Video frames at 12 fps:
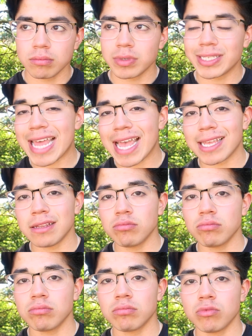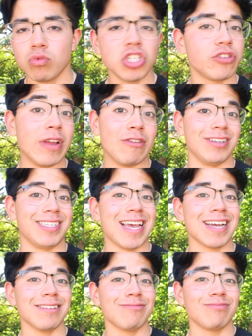snacking, what's your favorite
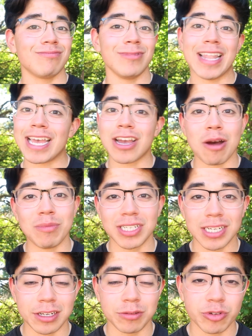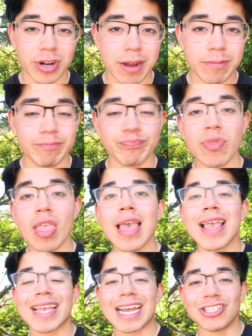snack? Like, comment, share, subscribe.
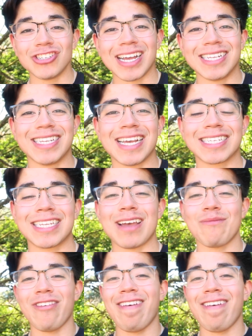Catch you guys next time.